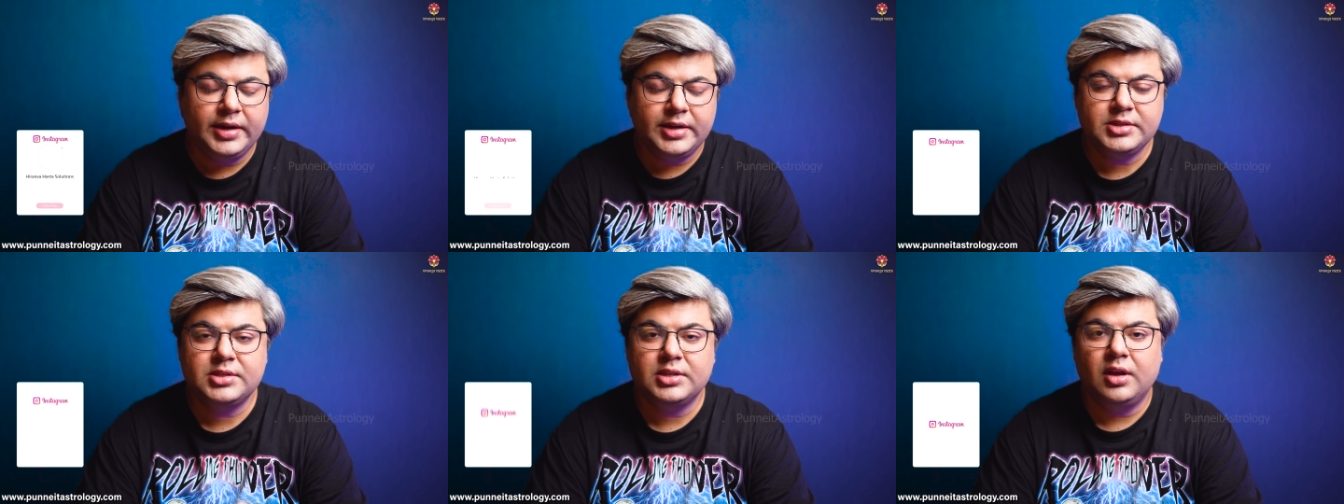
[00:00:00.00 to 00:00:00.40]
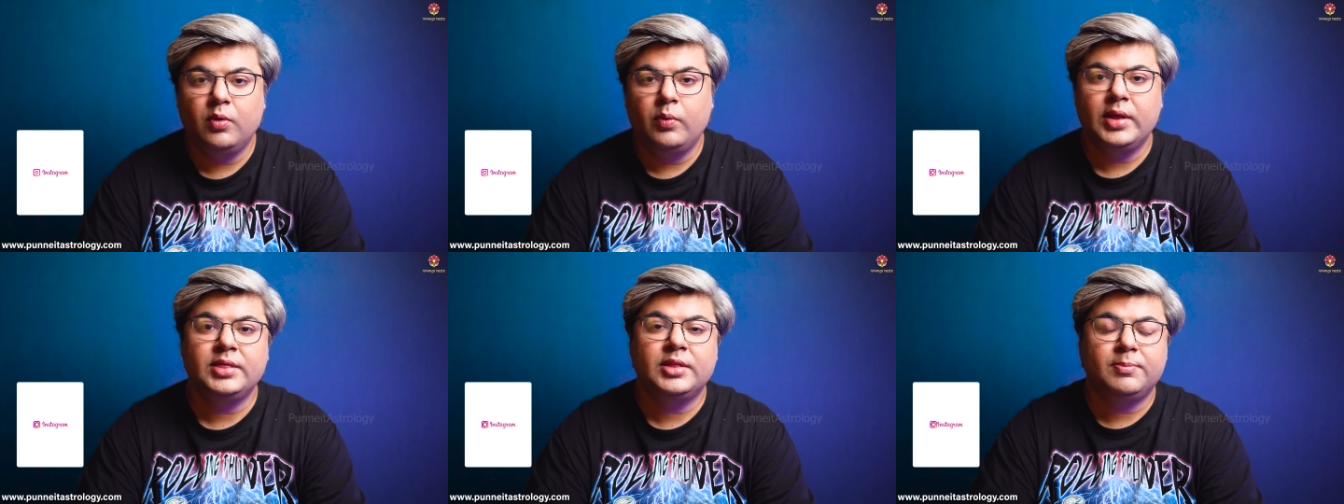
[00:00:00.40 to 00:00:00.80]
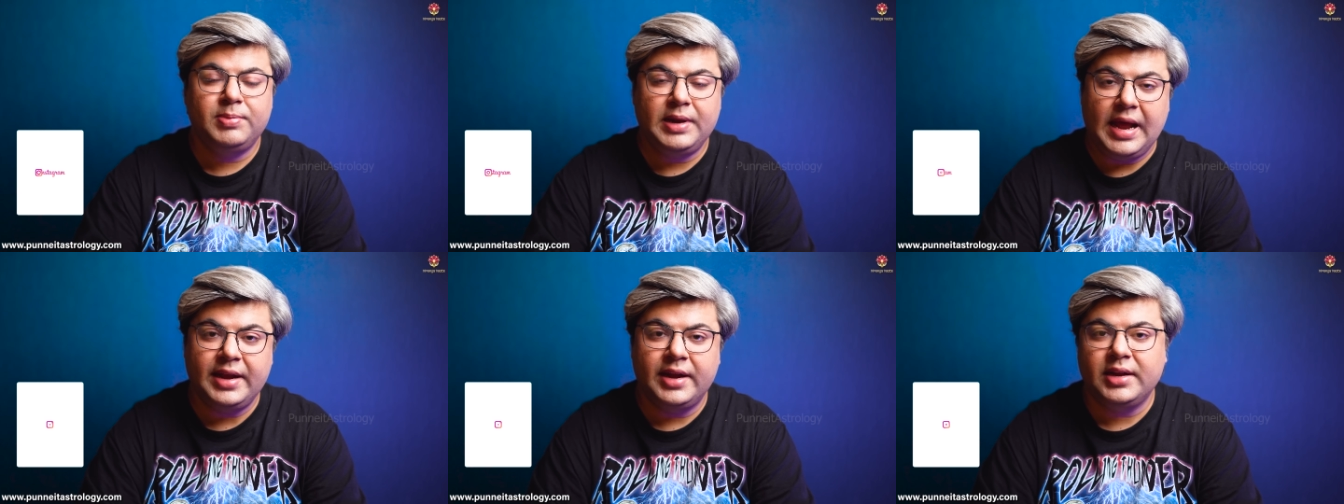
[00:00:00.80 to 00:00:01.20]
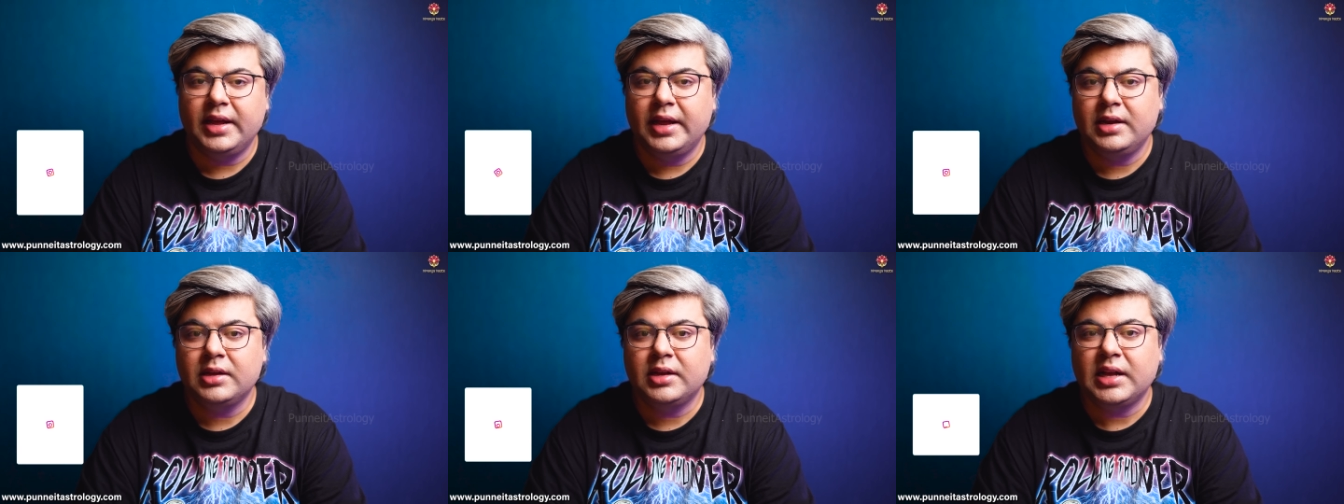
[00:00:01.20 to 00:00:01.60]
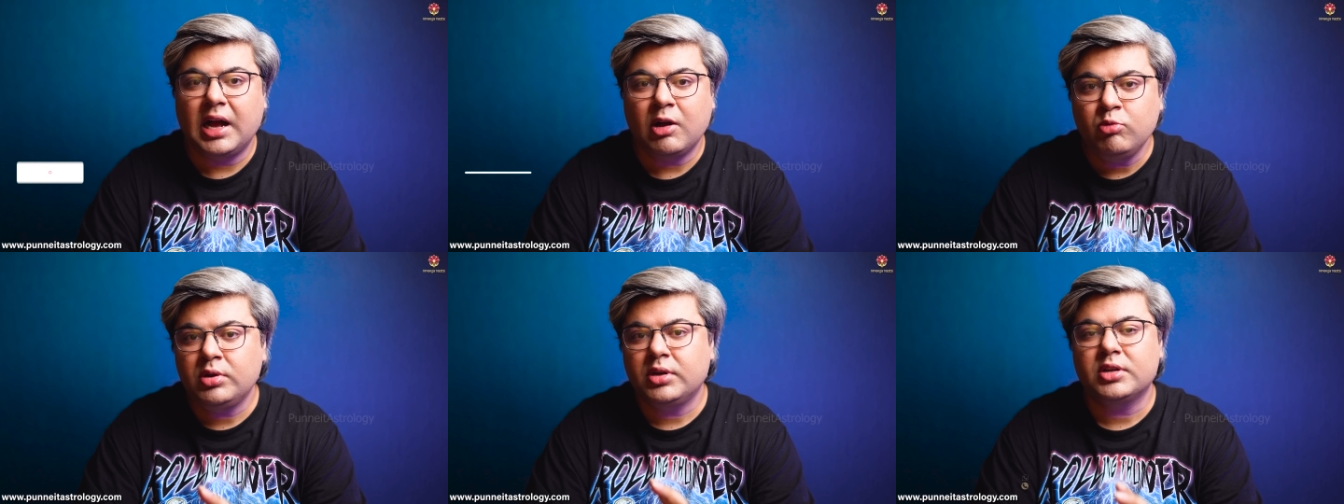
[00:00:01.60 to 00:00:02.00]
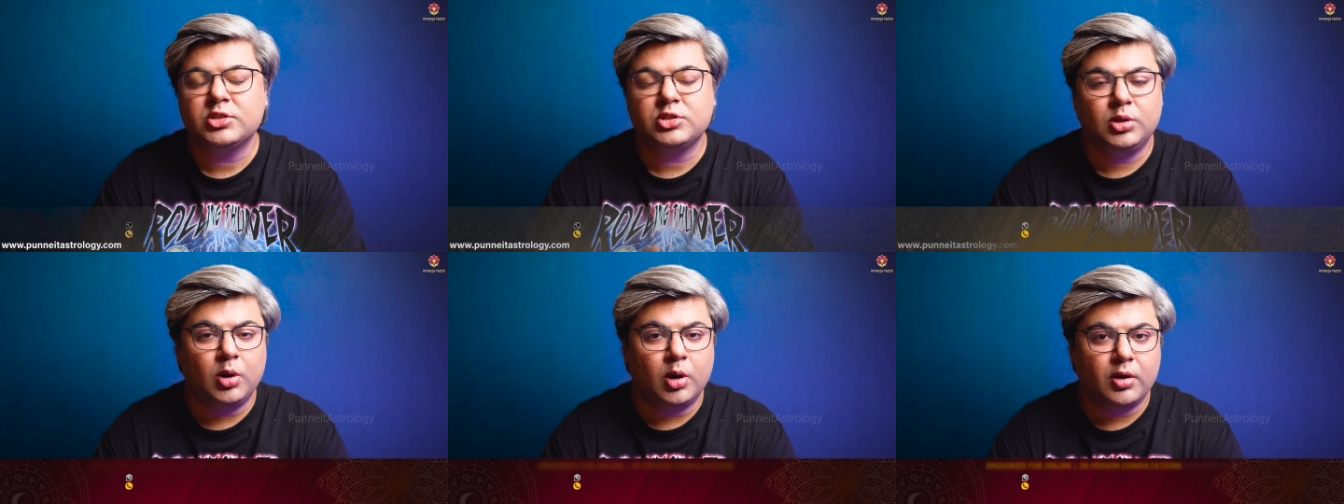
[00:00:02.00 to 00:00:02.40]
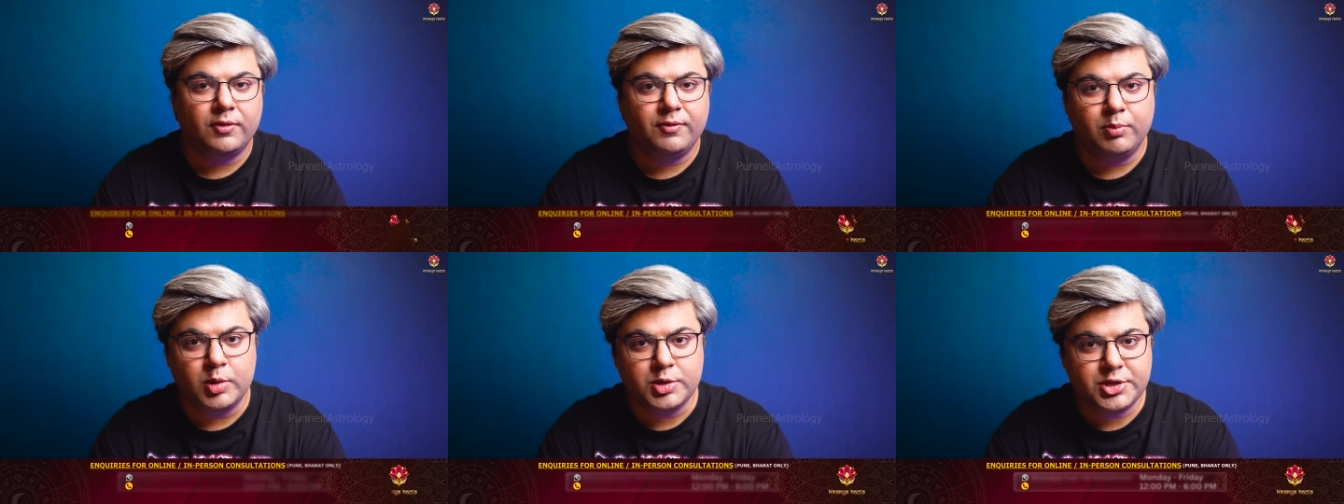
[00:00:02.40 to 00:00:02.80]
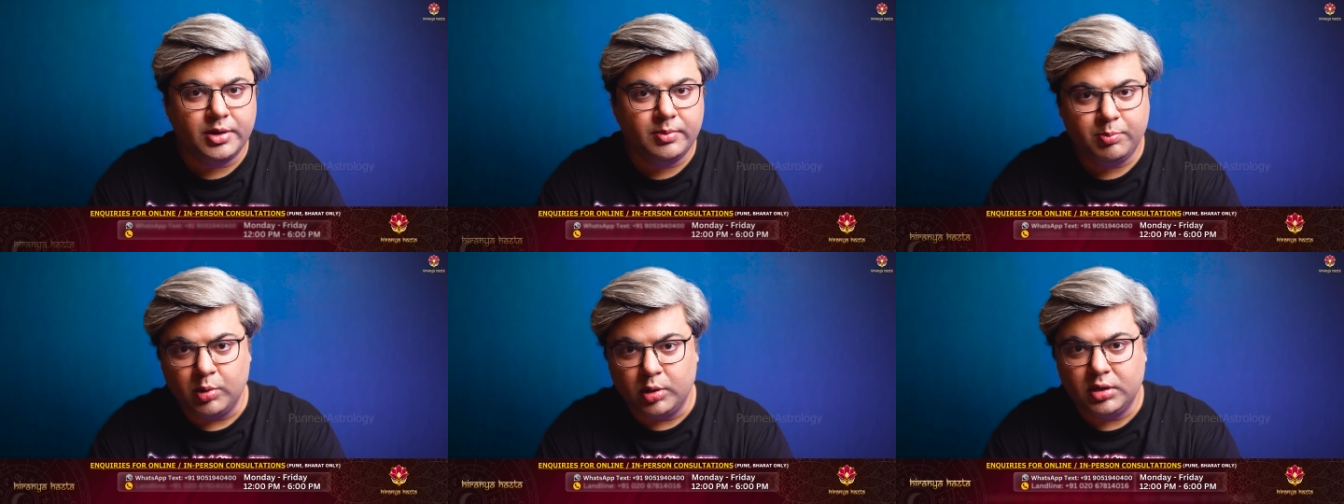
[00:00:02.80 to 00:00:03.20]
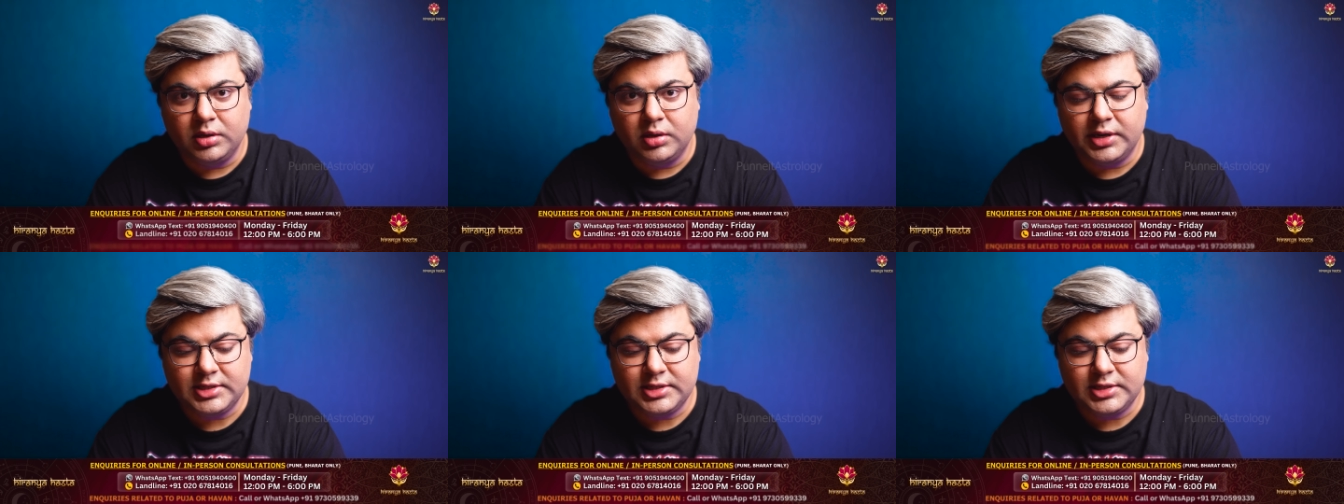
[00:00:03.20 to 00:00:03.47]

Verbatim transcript: it is when the planet encounters lot of push and pull.